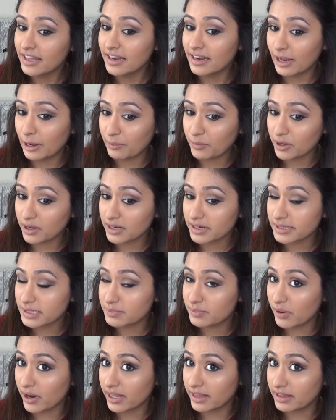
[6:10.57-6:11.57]
Now I'm not going to
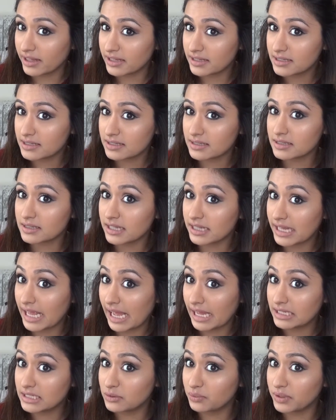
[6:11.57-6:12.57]
spray this
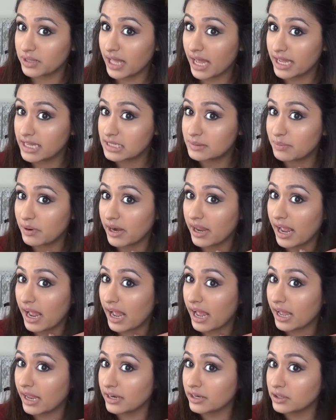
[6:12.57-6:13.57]
yet with hairspray
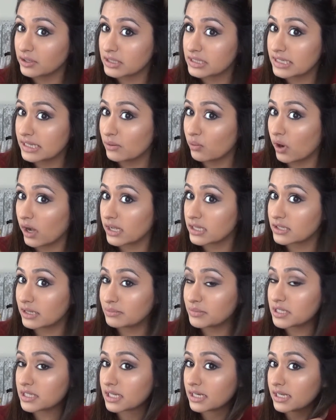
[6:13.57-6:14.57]
and you'll see why, so
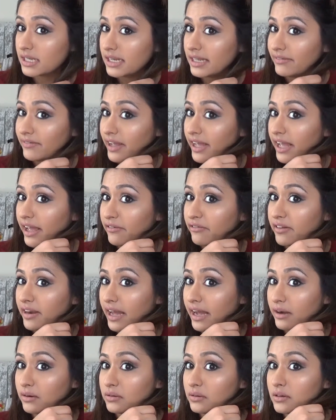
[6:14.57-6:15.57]
I'm just going to leave it here for
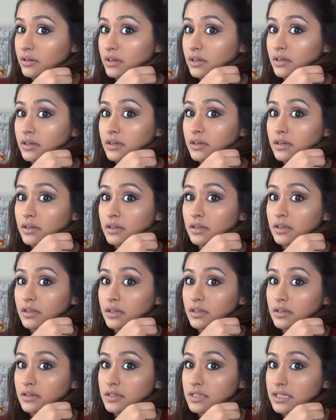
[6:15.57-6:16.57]
now.
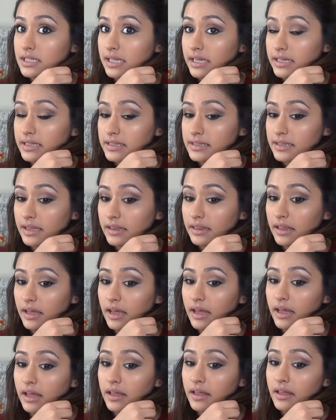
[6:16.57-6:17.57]
Let it sit
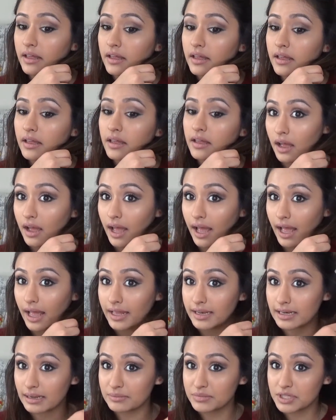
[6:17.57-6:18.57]
there.
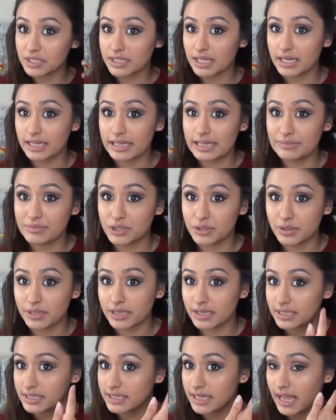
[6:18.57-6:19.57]
And I'm just going to keep
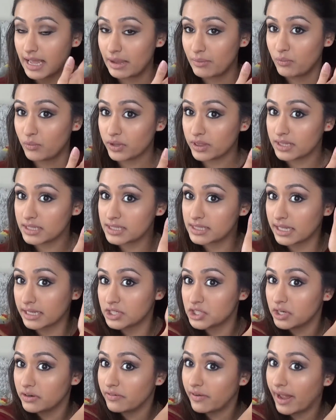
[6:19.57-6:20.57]
doing the same with this
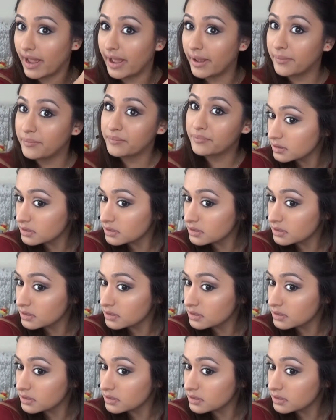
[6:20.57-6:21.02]
section of hair.